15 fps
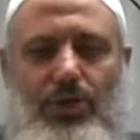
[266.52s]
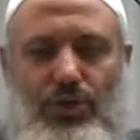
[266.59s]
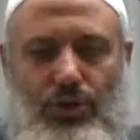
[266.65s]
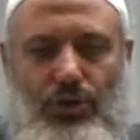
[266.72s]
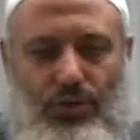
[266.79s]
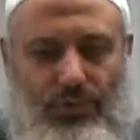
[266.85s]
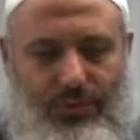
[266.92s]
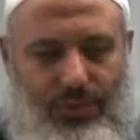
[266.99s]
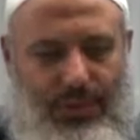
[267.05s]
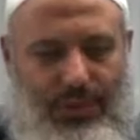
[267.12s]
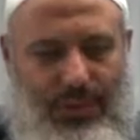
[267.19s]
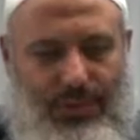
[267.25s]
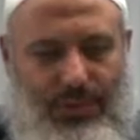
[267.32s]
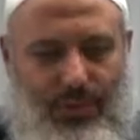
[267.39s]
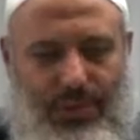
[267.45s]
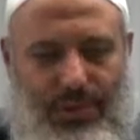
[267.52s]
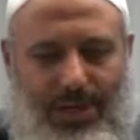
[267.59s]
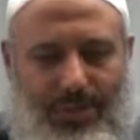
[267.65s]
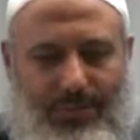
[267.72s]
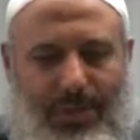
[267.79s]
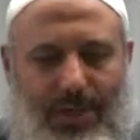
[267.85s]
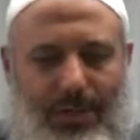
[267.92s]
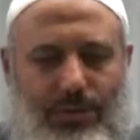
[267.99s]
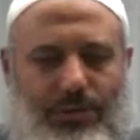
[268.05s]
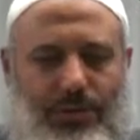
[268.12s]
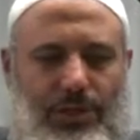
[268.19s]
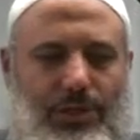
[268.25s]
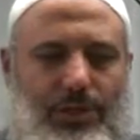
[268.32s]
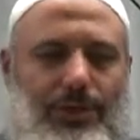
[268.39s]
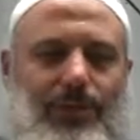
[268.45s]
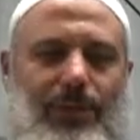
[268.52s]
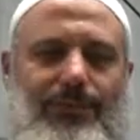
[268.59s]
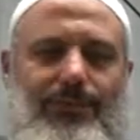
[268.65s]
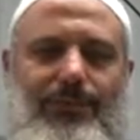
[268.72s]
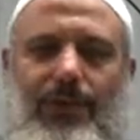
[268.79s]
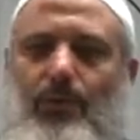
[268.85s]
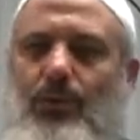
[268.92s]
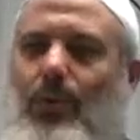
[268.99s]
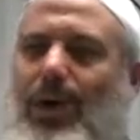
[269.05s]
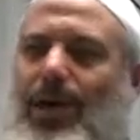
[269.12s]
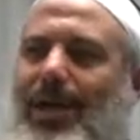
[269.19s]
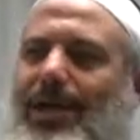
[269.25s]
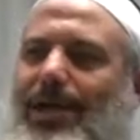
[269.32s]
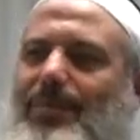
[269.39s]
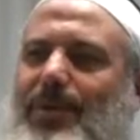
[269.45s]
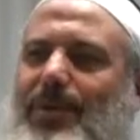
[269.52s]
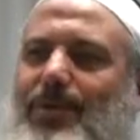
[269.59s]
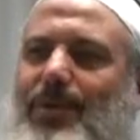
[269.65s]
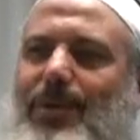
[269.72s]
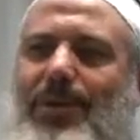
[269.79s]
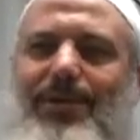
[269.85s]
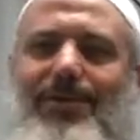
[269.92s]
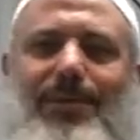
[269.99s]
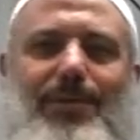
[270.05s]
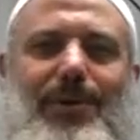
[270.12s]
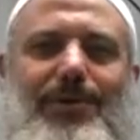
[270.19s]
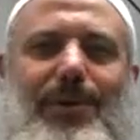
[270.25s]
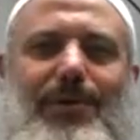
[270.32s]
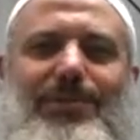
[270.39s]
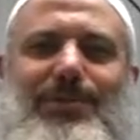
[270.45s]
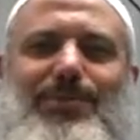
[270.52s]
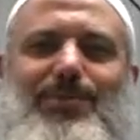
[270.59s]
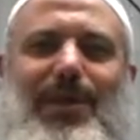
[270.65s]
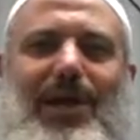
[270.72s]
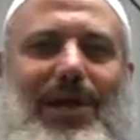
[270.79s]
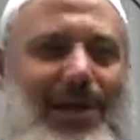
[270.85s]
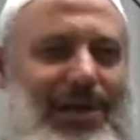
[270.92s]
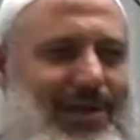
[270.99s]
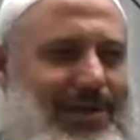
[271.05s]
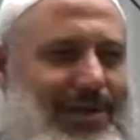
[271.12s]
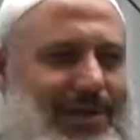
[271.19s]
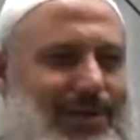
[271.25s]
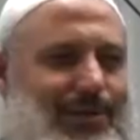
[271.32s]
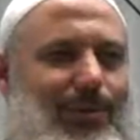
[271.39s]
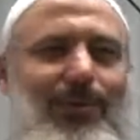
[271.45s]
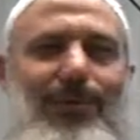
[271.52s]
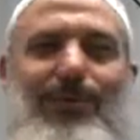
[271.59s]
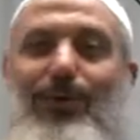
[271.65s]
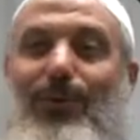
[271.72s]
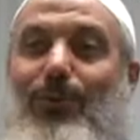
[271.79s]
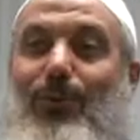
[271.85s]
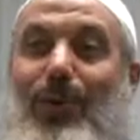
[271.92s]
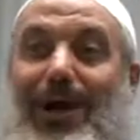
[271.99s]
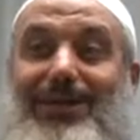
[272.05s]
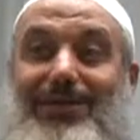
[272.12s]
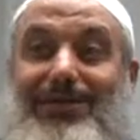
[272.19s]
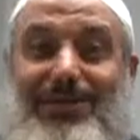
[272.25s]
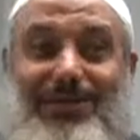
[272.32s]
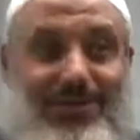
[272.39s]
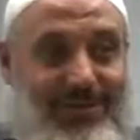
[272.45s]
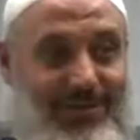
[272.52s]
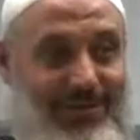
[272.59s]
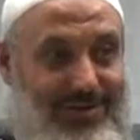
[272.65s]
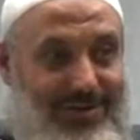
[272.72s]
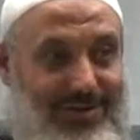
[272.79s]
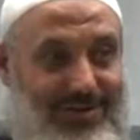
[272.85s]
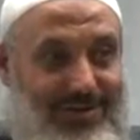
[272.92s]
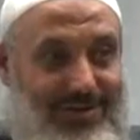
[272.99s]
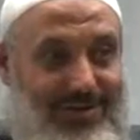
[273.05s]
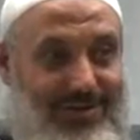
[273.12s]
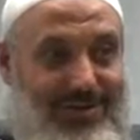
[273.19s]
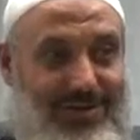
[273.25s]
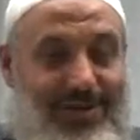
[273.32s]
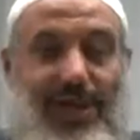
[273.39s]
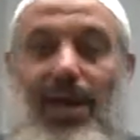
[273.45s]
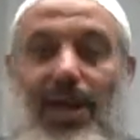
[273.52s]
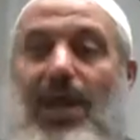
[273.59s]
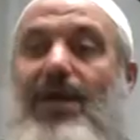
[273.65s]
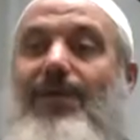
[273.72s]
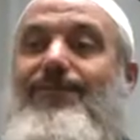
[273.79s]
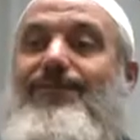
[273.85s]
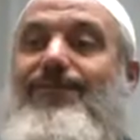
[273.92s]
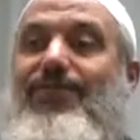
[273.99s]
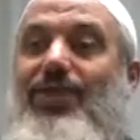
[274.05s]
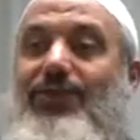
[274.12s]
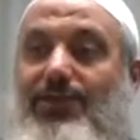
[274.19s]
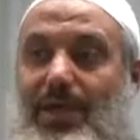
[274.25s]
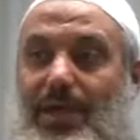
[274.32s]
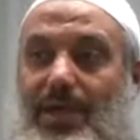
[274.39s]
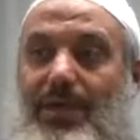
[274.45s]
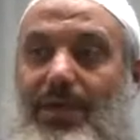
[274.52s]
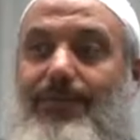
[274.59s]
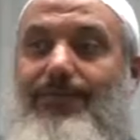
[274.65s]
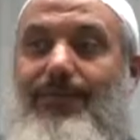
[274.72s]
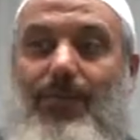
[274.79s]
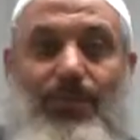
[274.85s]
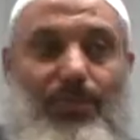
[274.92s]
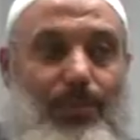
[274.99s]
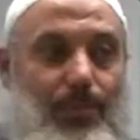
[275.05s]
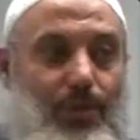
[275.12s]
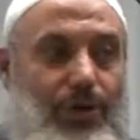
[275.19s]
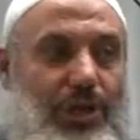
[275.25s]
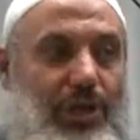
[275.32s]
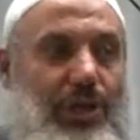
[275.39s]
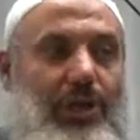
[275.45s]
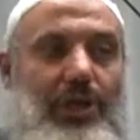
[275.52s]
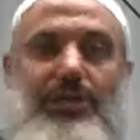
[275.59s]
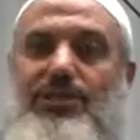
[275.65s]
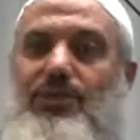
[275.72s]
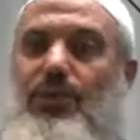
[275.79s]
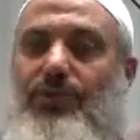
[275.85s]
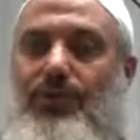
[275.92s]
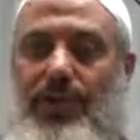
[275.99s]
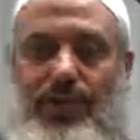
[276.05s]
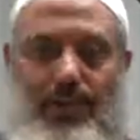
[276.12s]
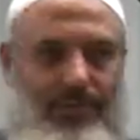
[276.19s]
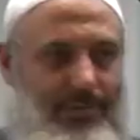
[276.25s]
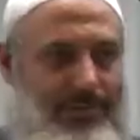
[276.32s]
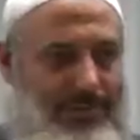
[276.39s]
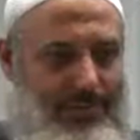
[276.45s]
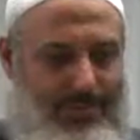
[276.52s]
your tears will come out. You will feel why people in Ramadan smiling. Although what? Everything for the body is not there.